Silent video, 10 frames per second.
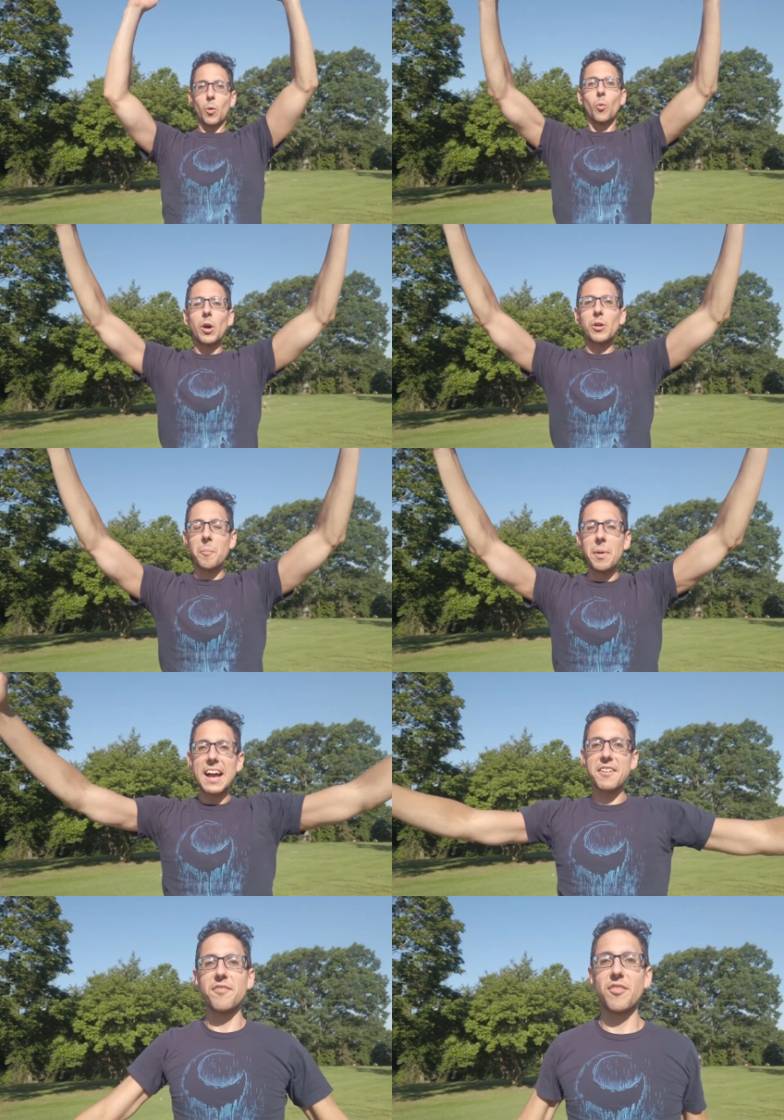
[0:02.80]
Welcome
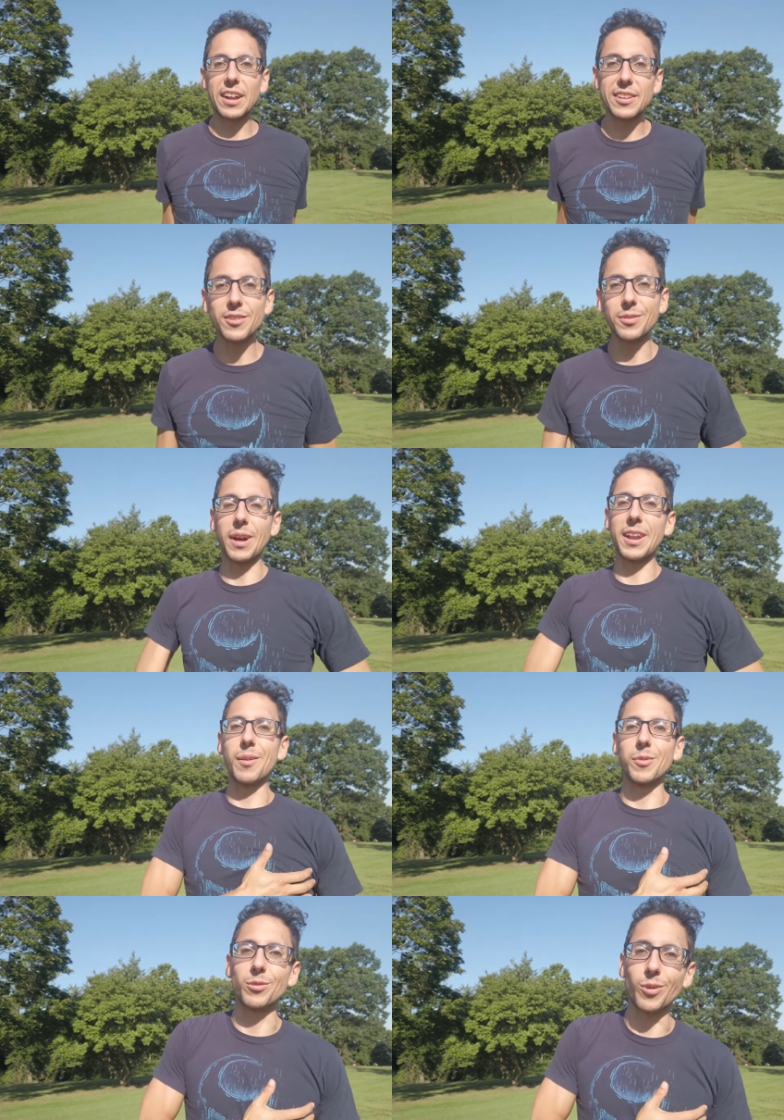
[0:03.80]
back, friends. My
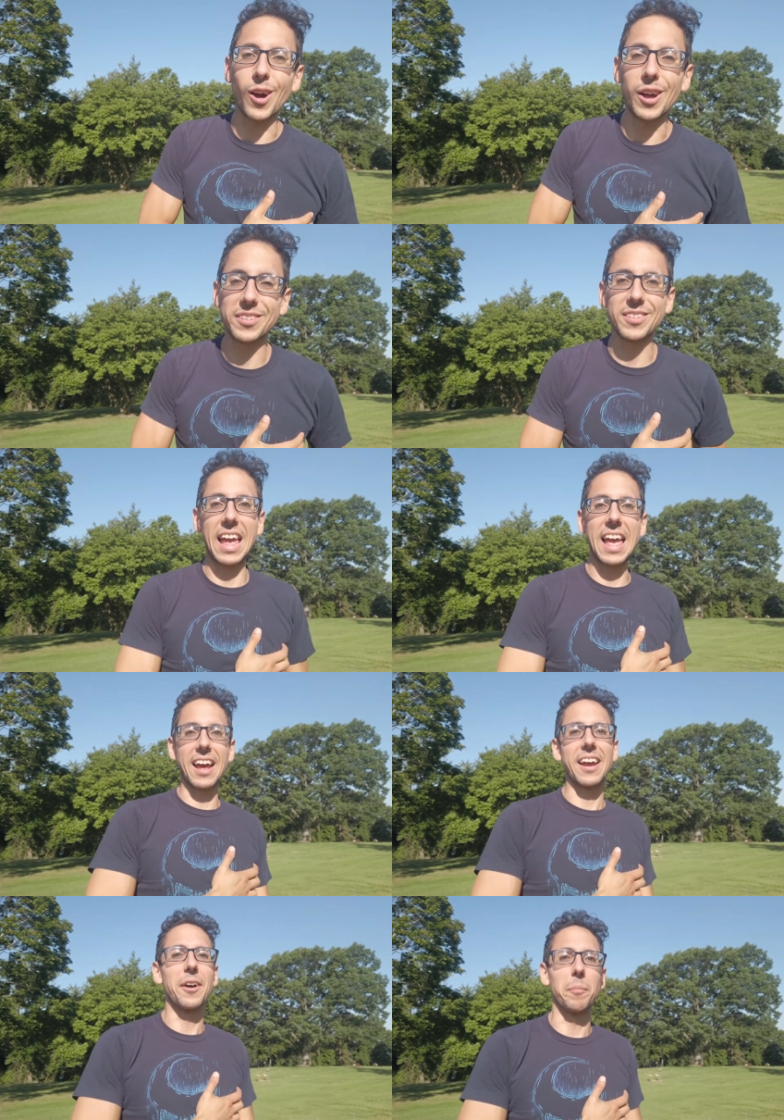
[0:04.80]
name is Ross, and
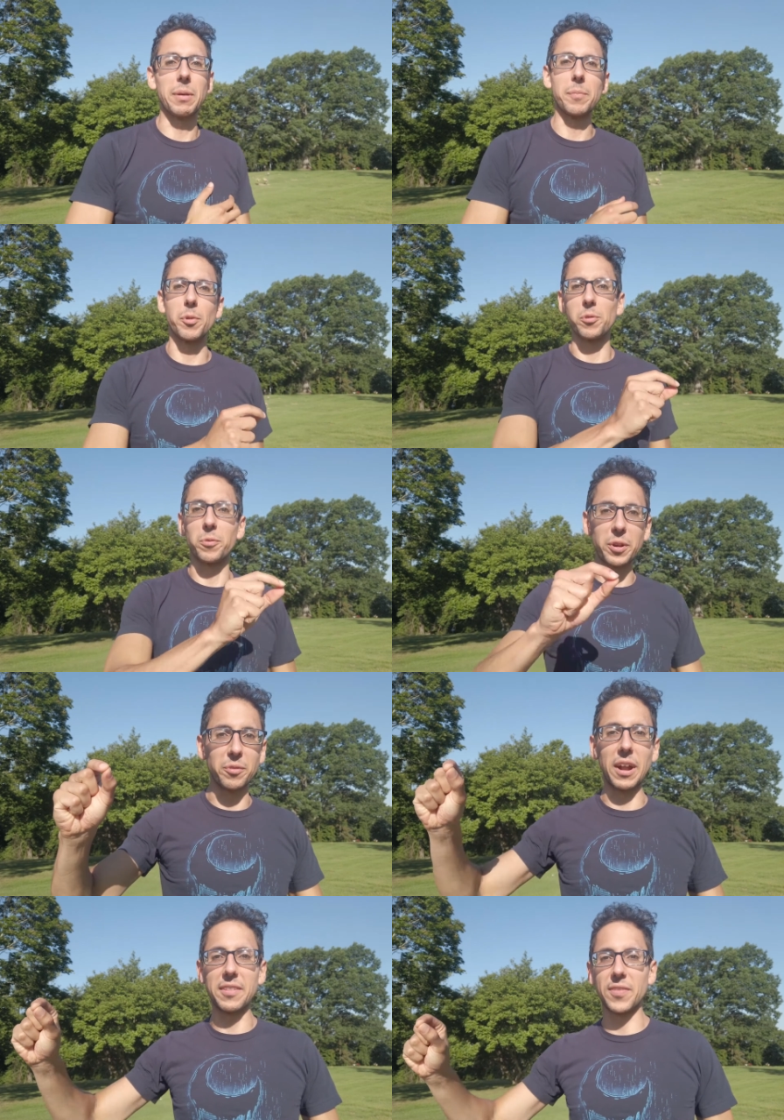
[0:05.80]
I help people
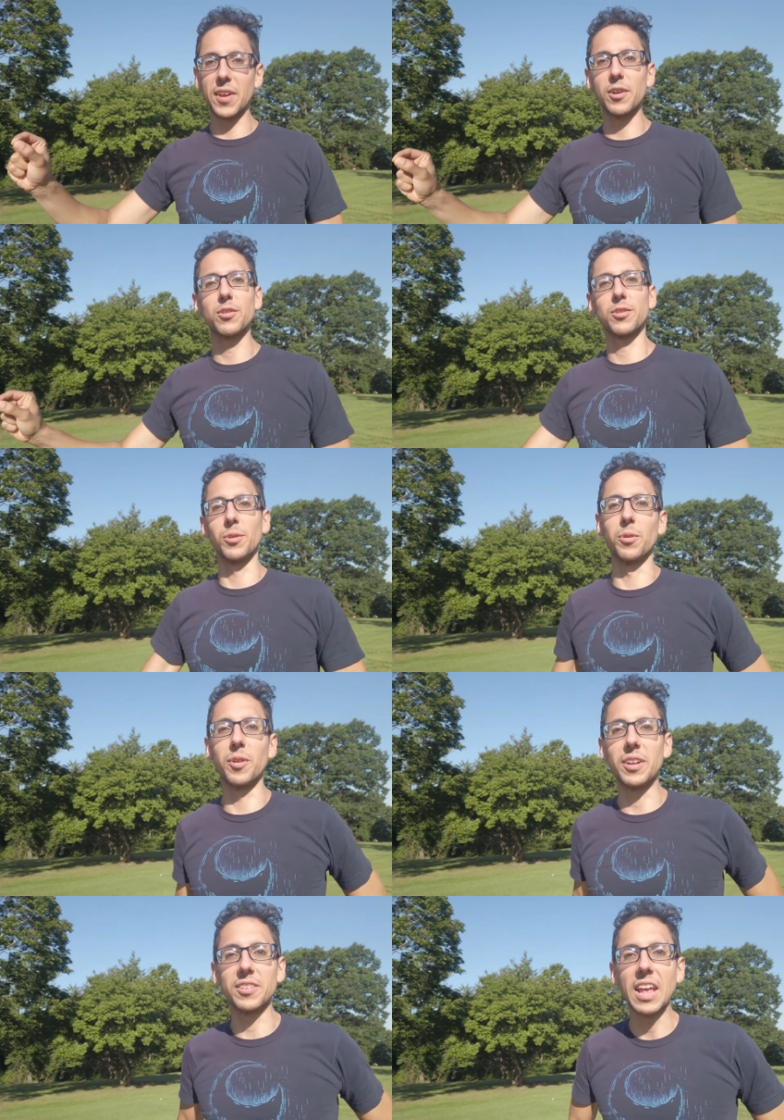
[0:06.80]
rewrite their
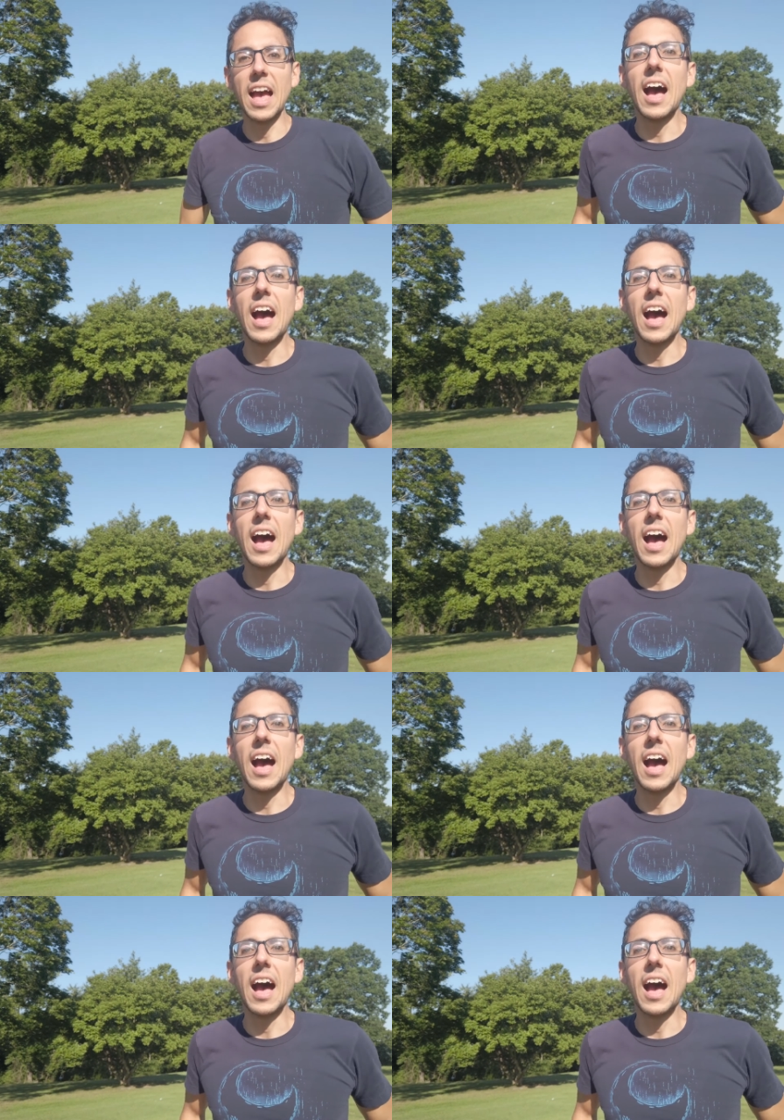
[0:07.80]
stories.